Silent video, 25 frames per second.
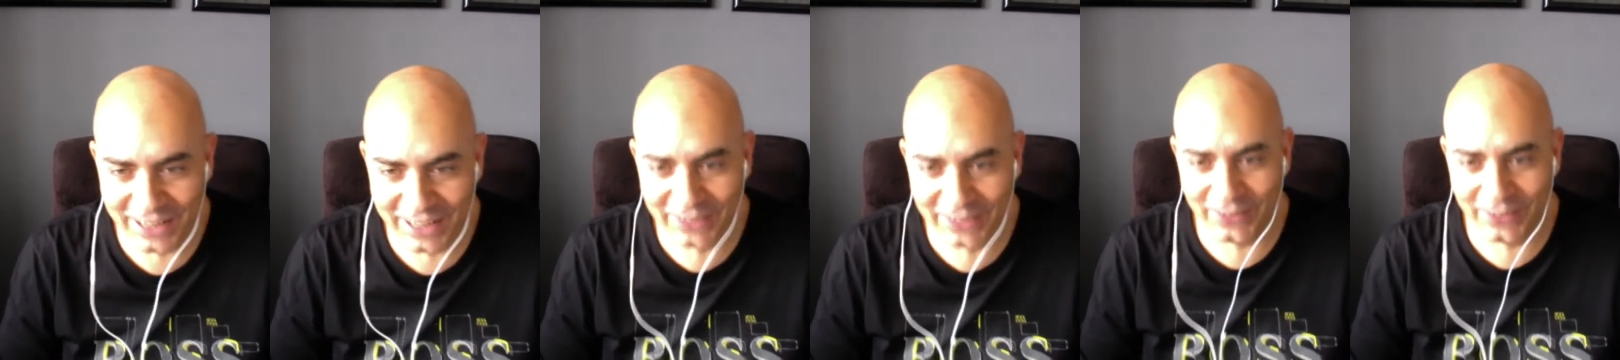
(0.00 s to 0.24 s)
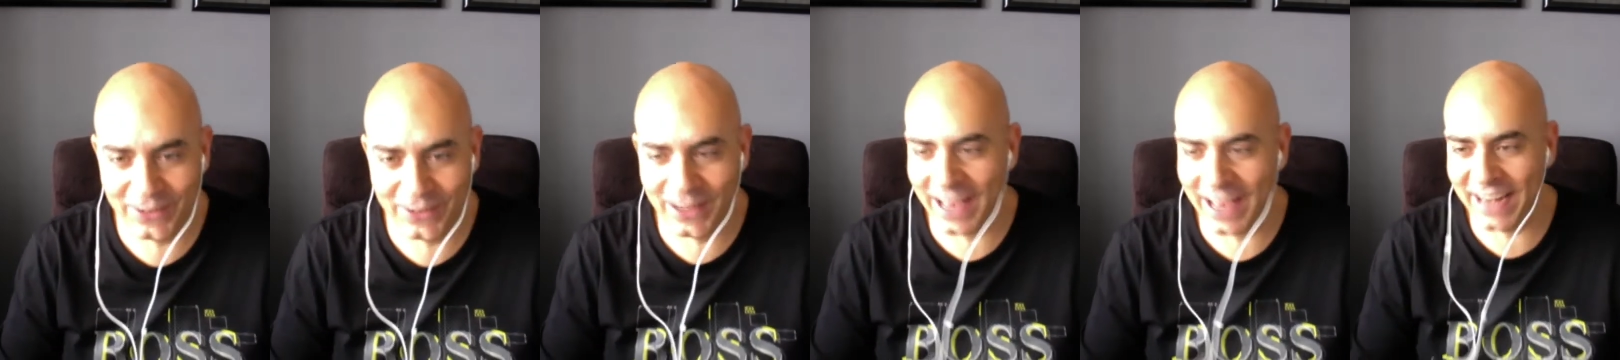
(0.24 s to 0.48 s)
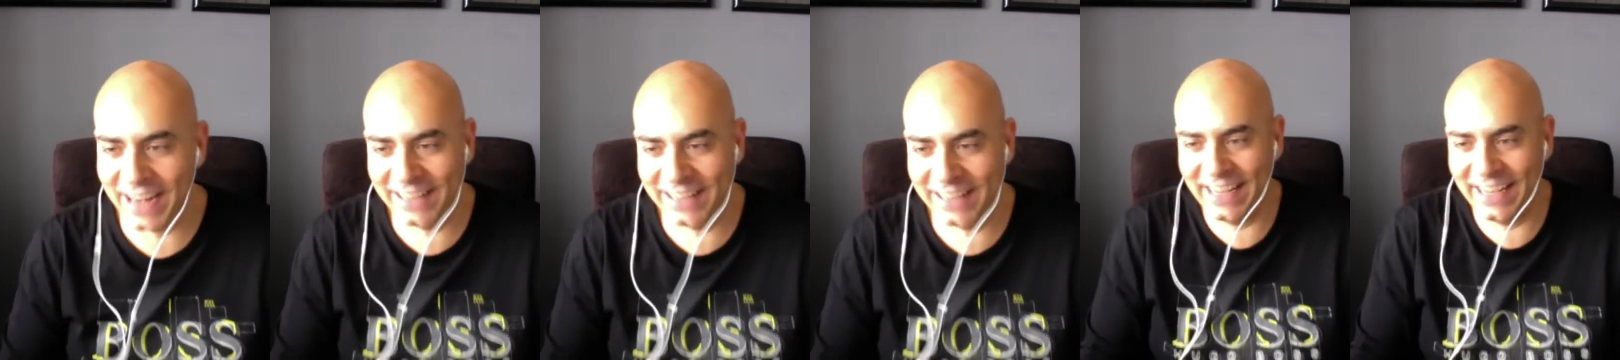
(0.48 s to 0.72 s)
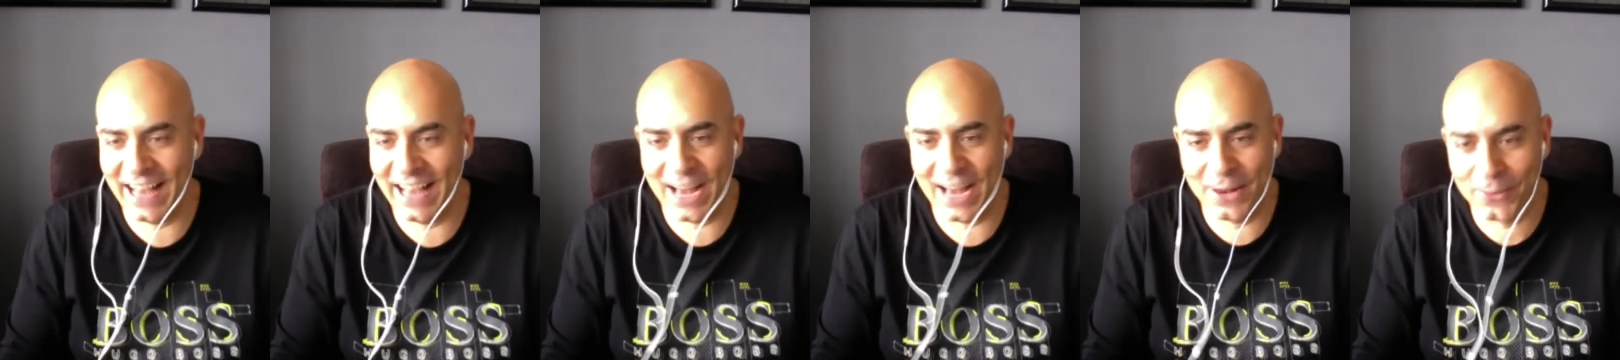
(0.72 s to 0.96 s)
So you got to
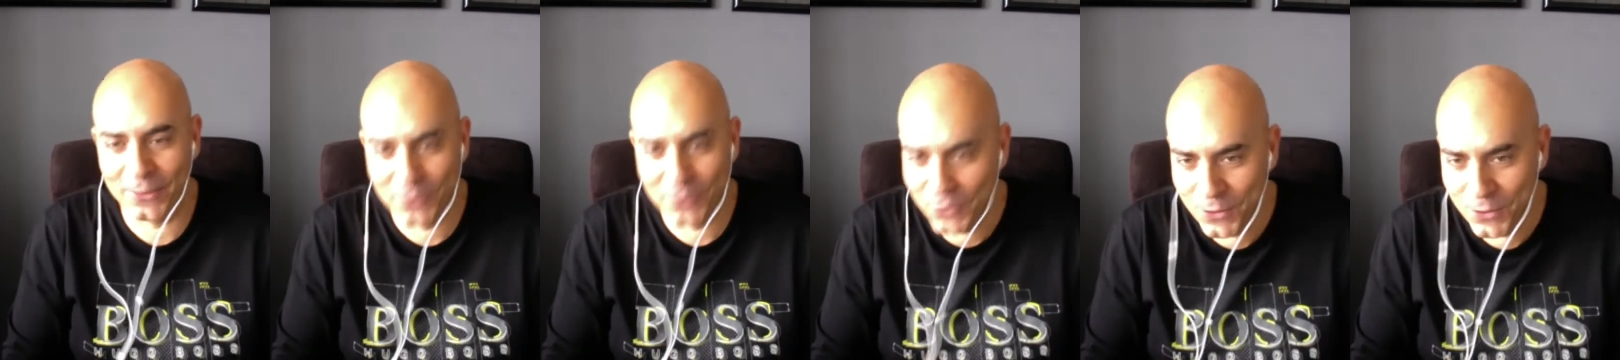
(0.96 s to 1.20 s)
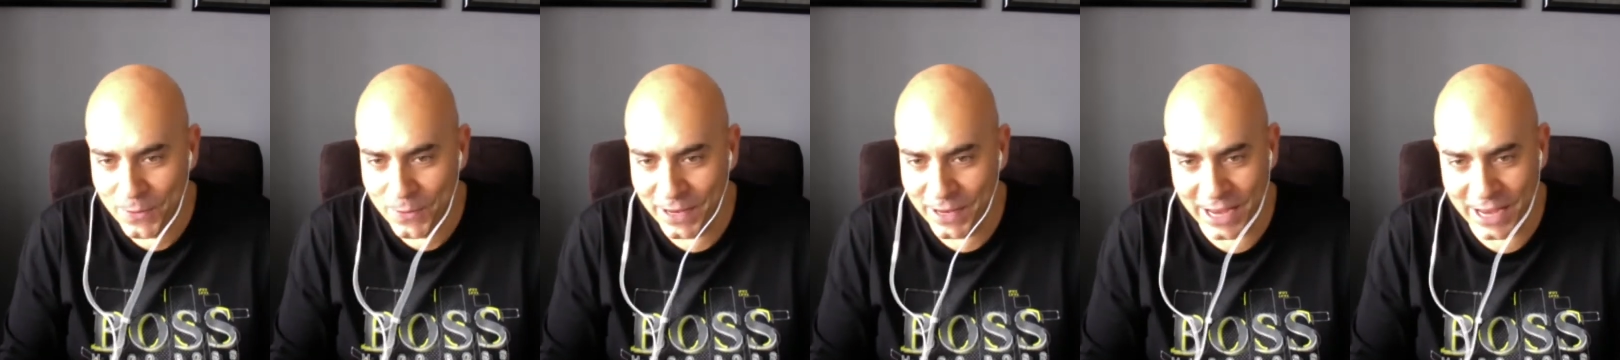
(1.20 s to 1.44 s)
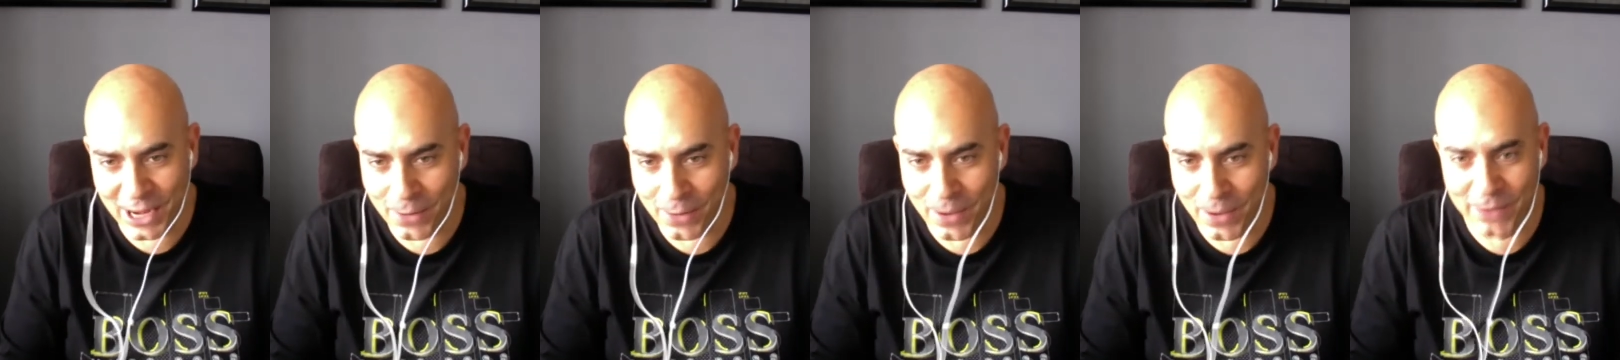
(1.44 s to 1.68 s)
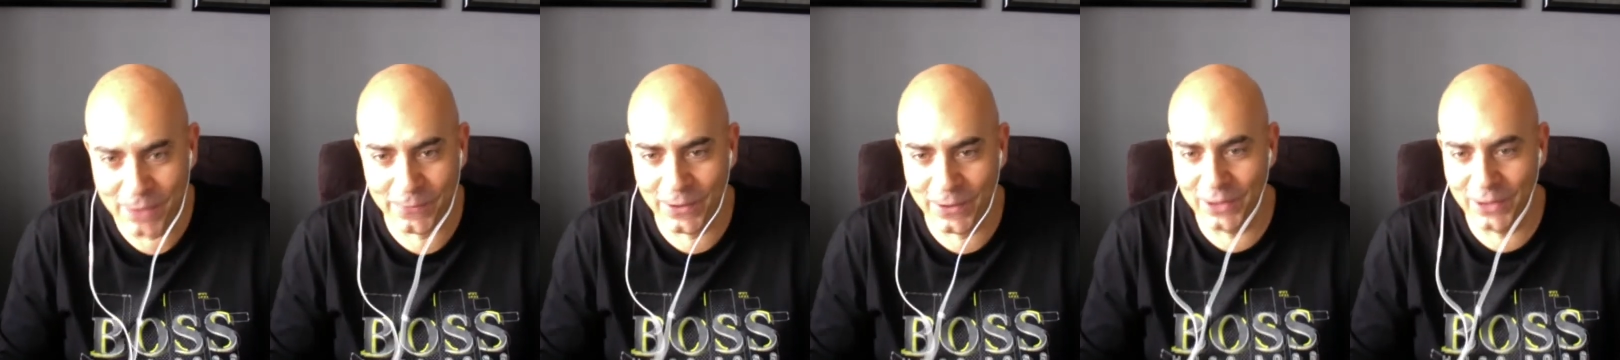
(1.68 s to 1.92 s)
check out of the room, and you got to
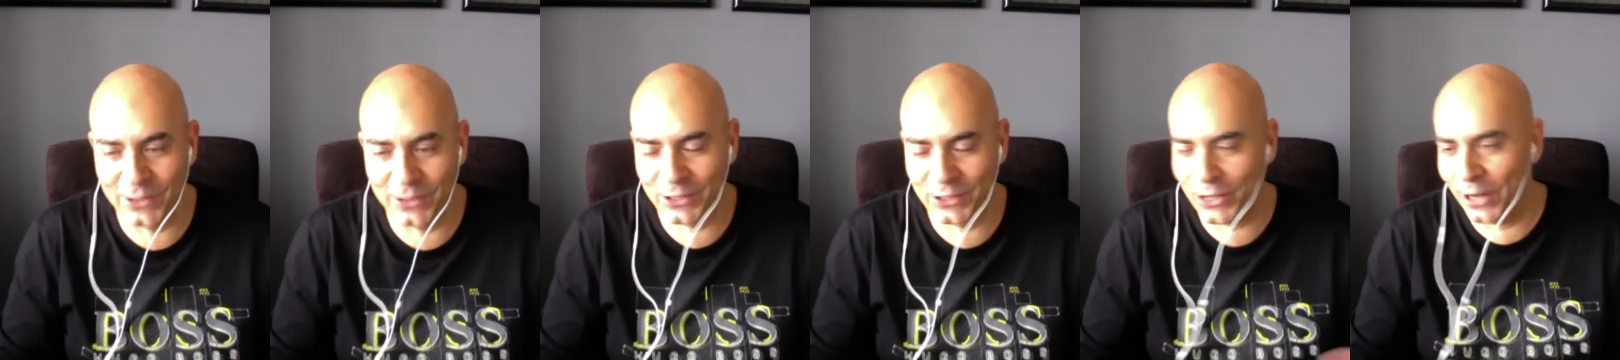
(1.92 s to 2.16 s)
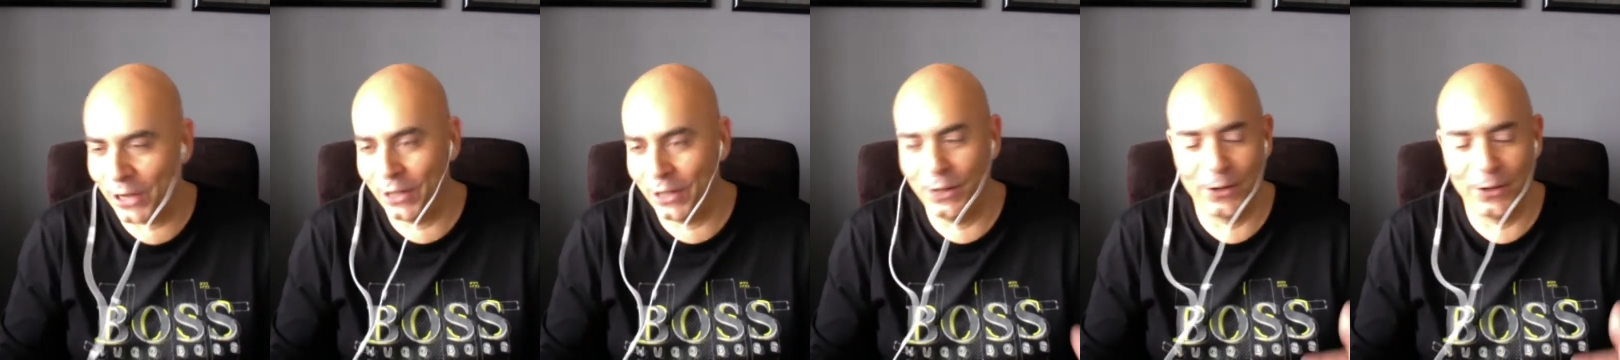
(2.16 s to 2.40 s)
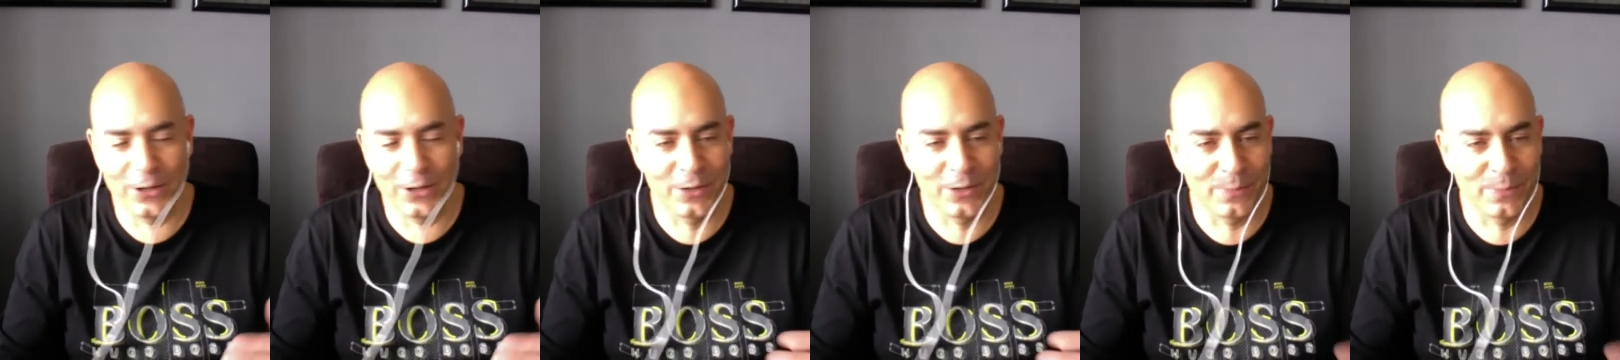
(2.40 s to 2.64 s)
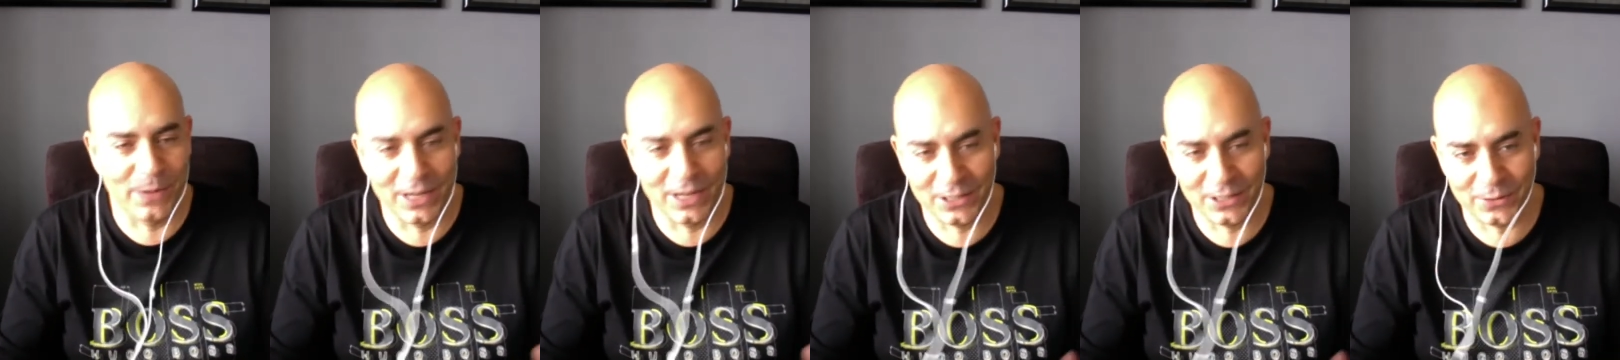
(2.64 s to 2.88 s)
wait for your shuttle or your
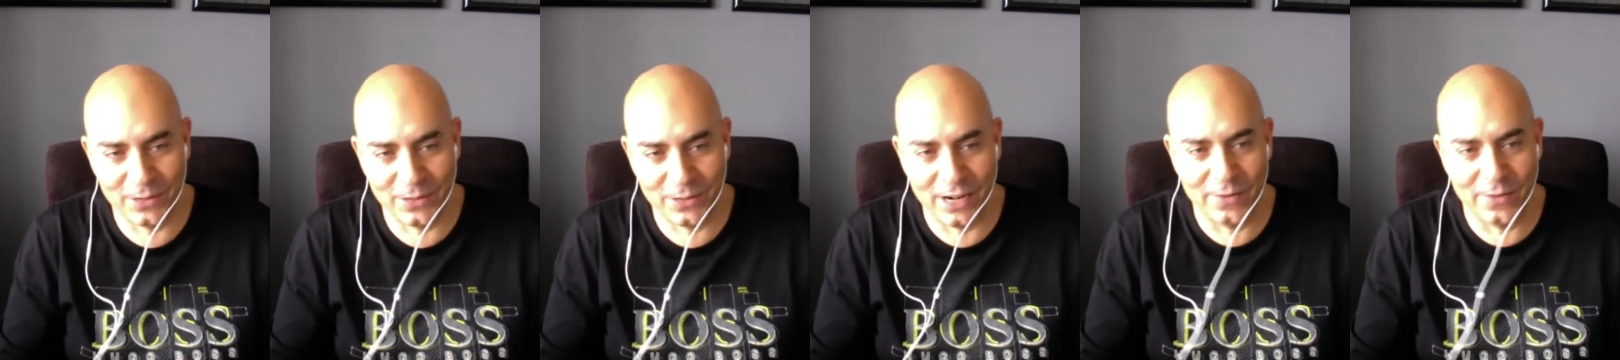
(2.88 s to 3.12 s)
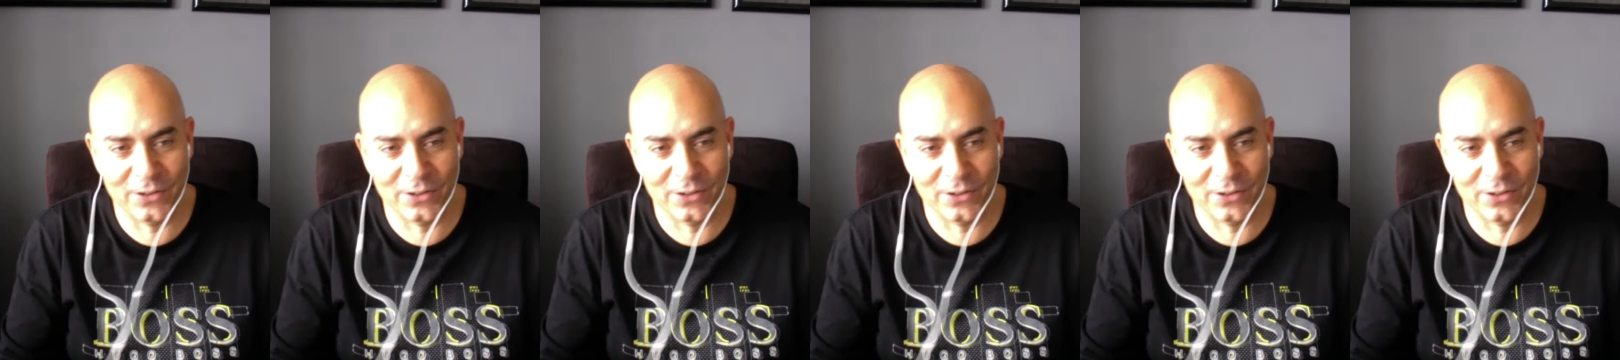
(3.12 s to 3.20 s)
bus, whatever.